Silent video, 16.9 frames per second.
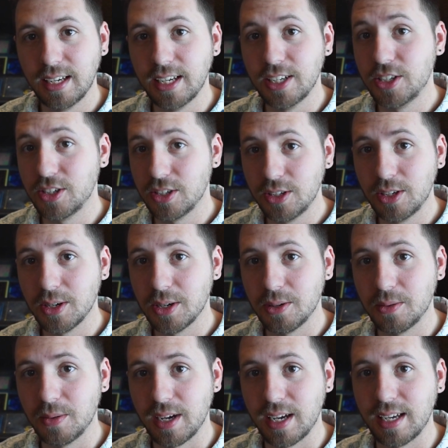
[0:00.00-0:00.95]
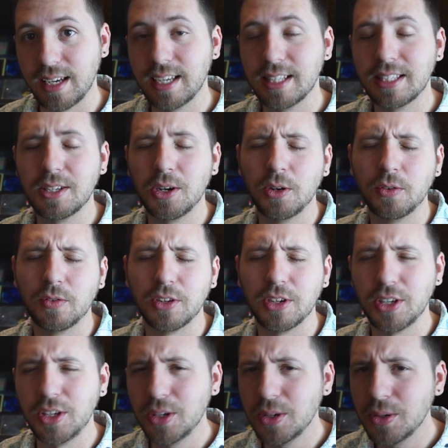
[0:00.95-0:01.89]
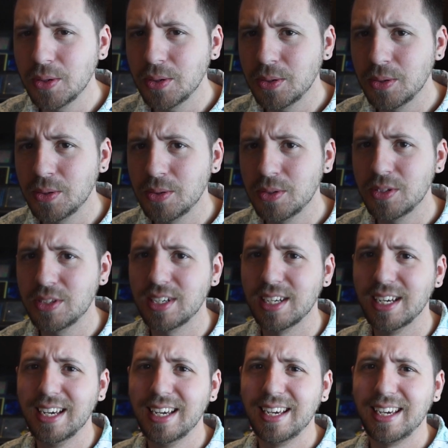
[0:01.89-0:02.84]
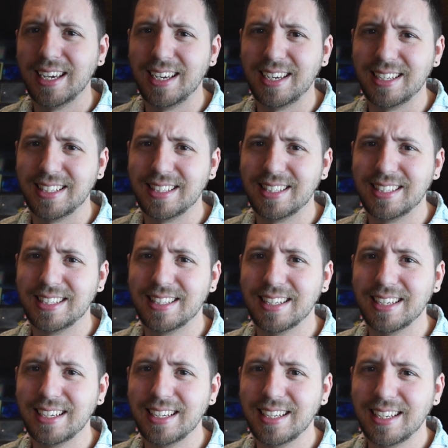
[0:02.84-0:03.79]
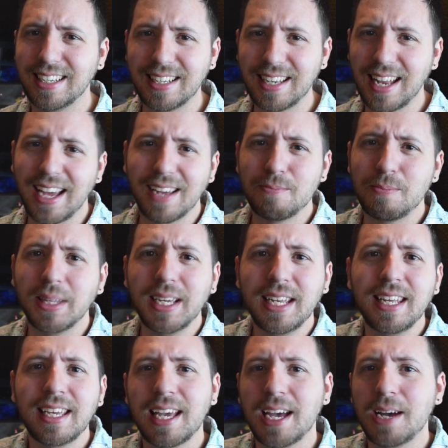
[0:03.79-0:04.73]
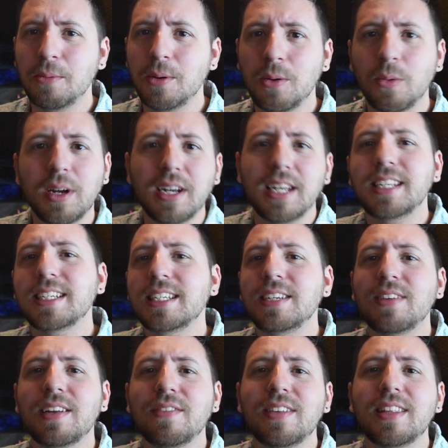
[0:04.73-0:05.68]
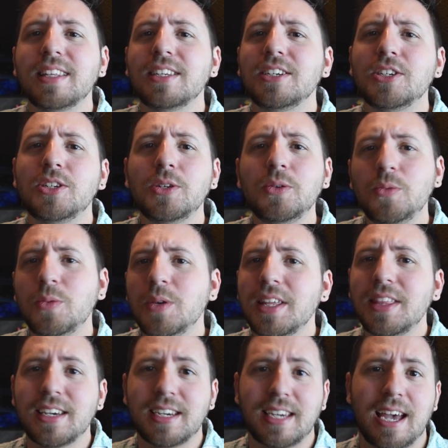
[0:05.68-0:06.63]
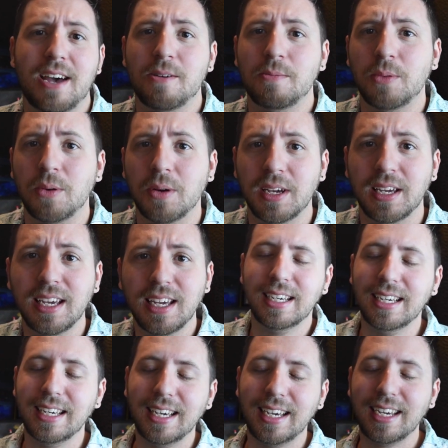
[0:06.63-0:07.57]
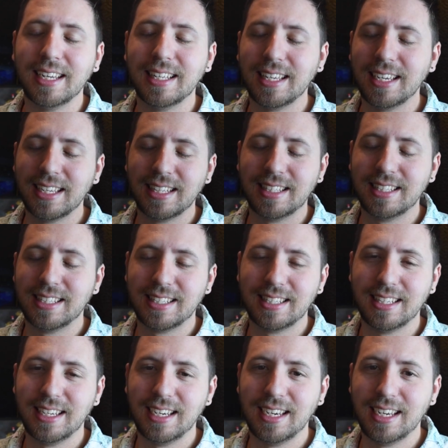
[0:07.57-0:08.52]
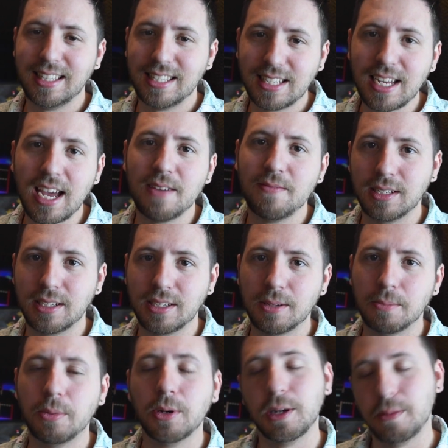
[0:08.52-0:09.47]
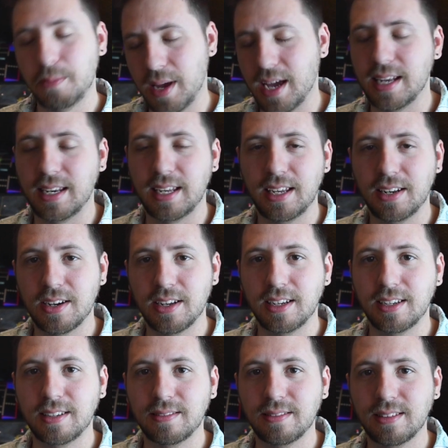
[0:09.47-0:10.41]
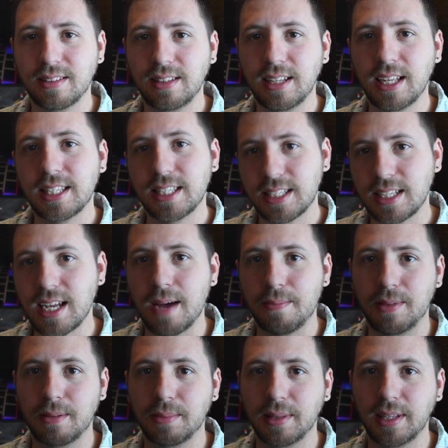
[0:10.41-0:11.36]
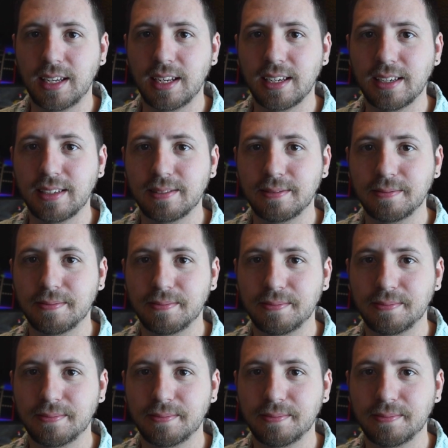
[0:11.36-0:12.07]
It should go away. It's overused. Bieerling Cowboy. What? It doesn't even have anything to do with a cowboy. It's time to put a Band-Aid on it. Let's stop the bleeding.